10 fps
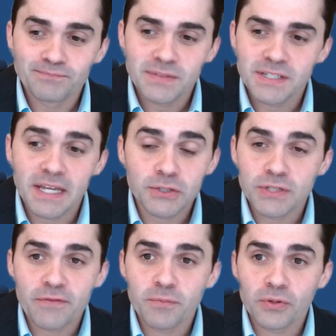6 or
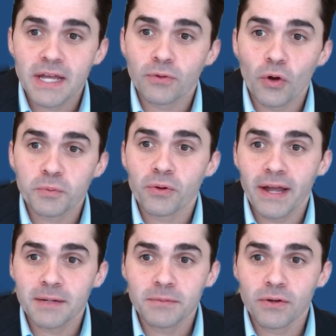7% growth per
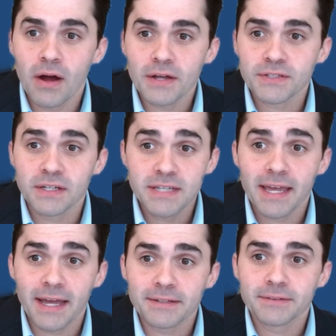annum across a
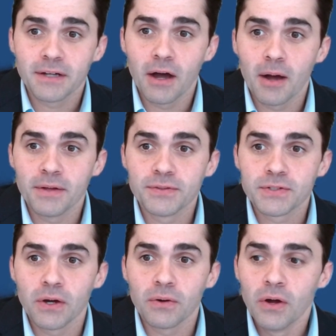decade. And
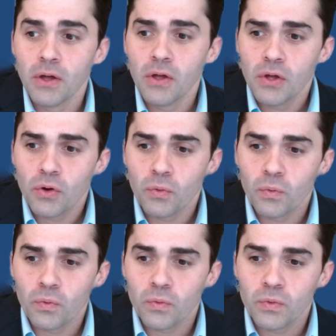so
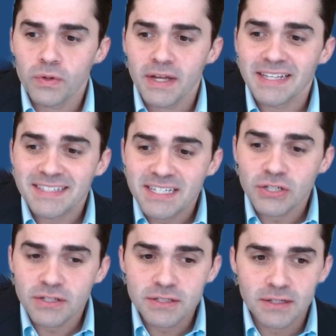in
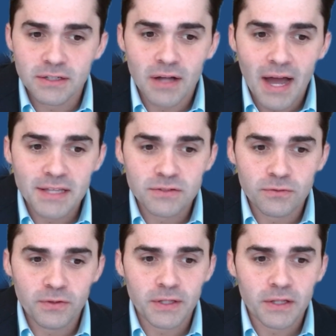addition to clients
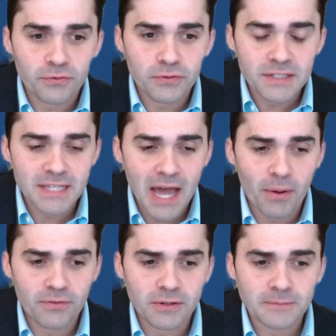feeling fleeced,
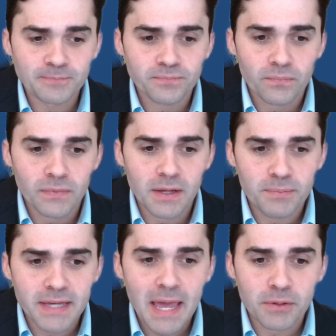however, it
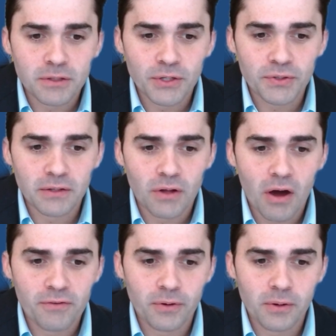became clear that
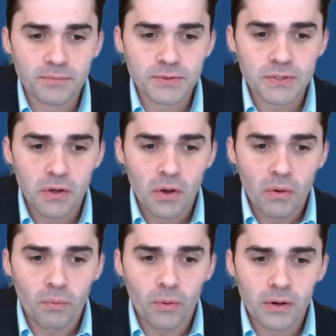law firms
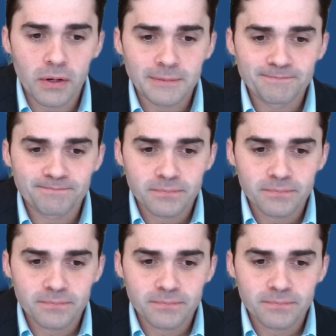were